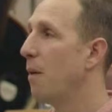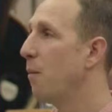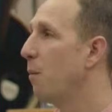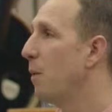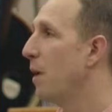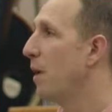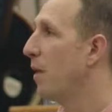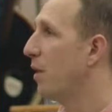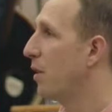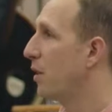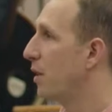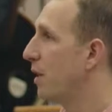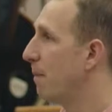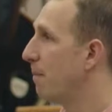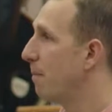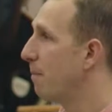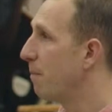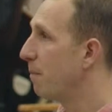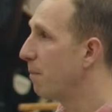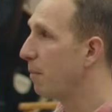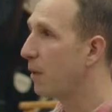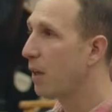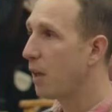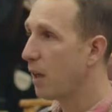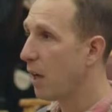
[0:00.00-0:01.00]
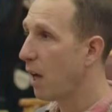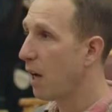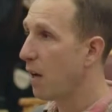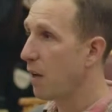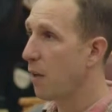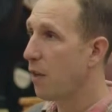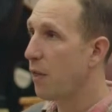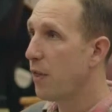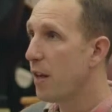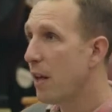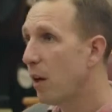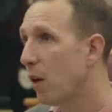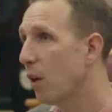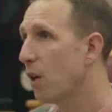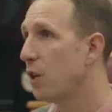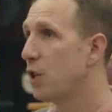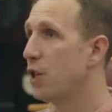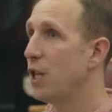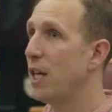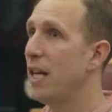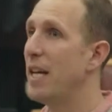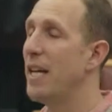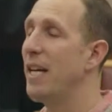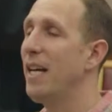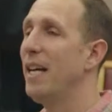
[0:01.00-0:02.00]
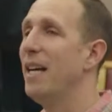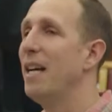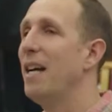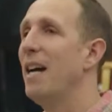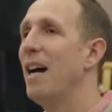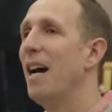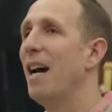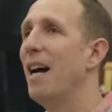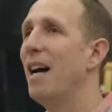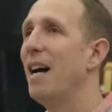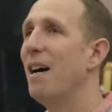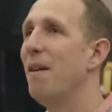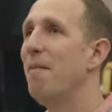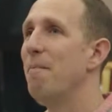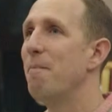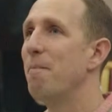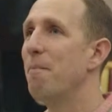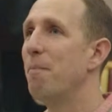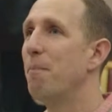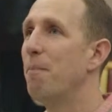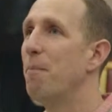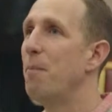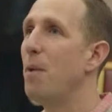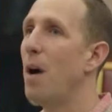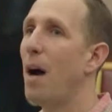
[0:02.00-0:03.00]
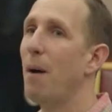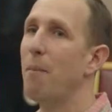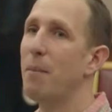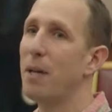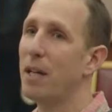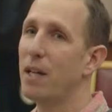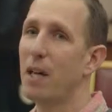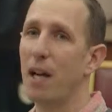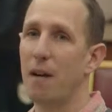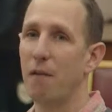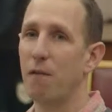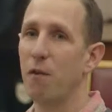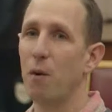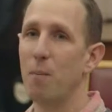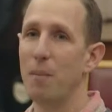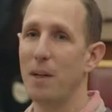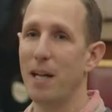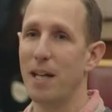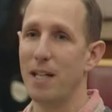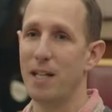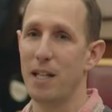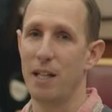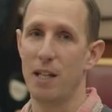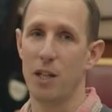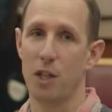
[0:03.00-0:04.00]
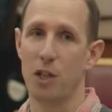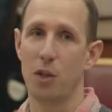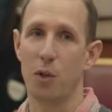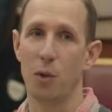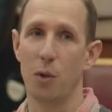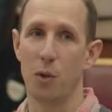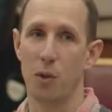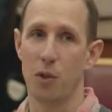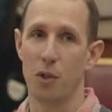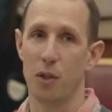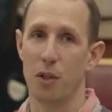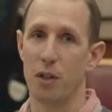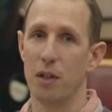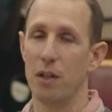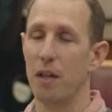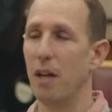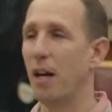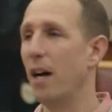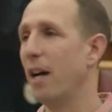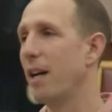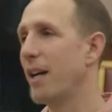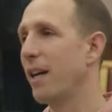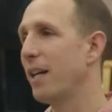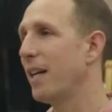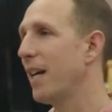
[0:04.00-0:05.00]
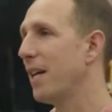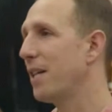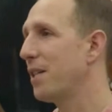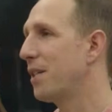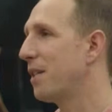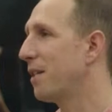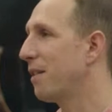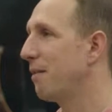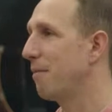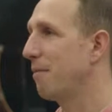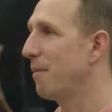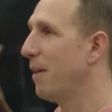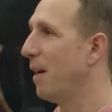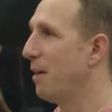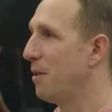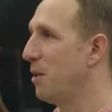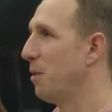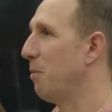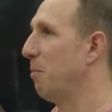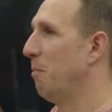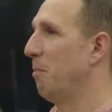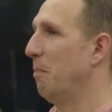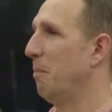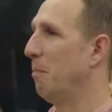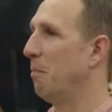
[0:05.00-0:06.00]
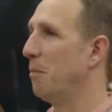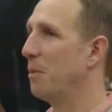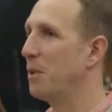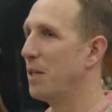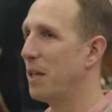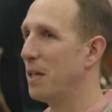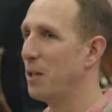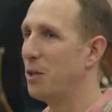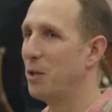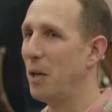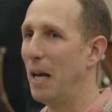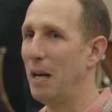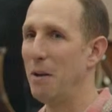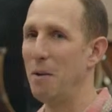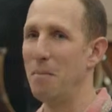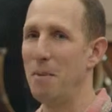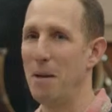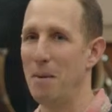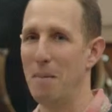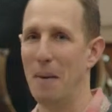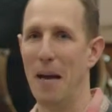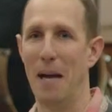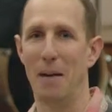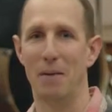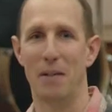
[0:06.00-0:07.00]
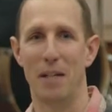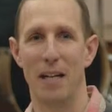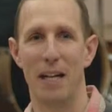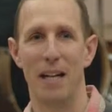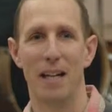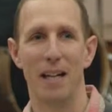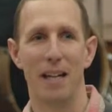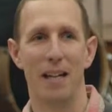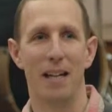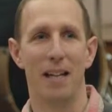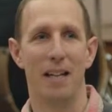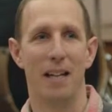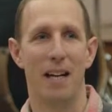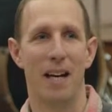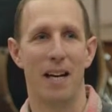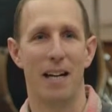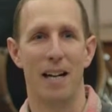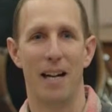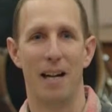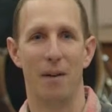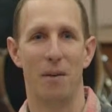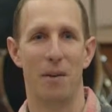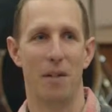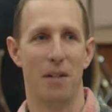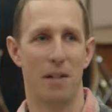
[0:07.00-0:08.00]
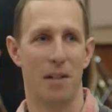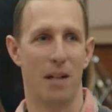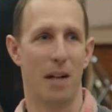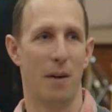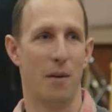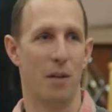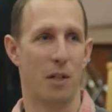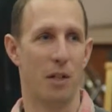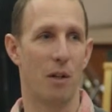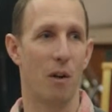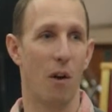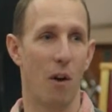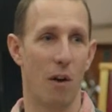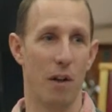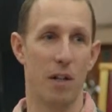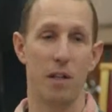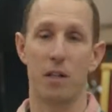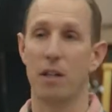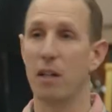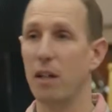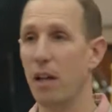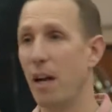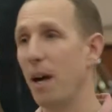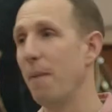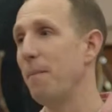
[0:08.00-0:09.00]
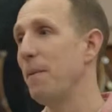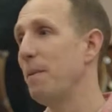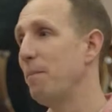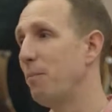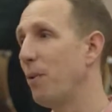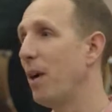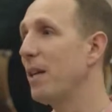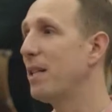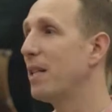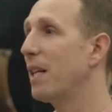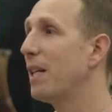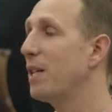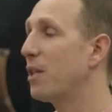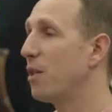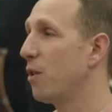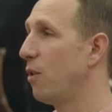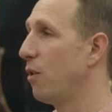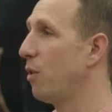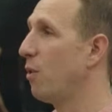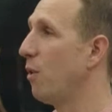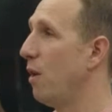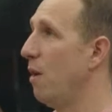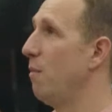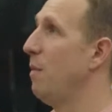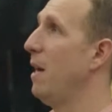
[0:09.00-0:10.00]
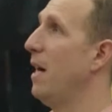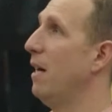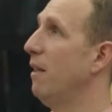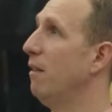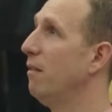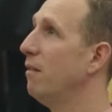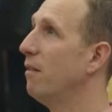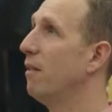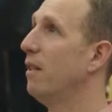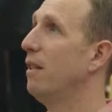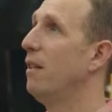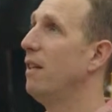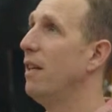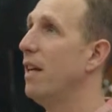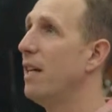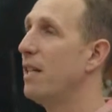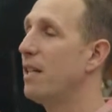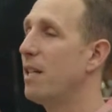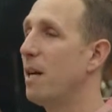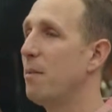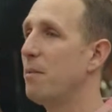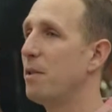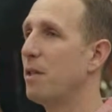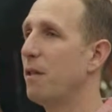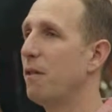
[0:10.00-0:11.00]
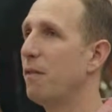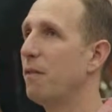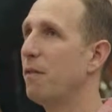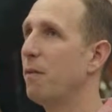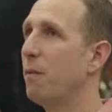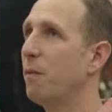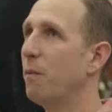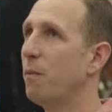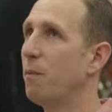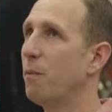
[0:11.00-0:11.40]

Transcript: with some theology, and we kind of formulated this course. And I guess I just was going to tell you a bit about it and how it's gone. Practically it's gone quite well in terms of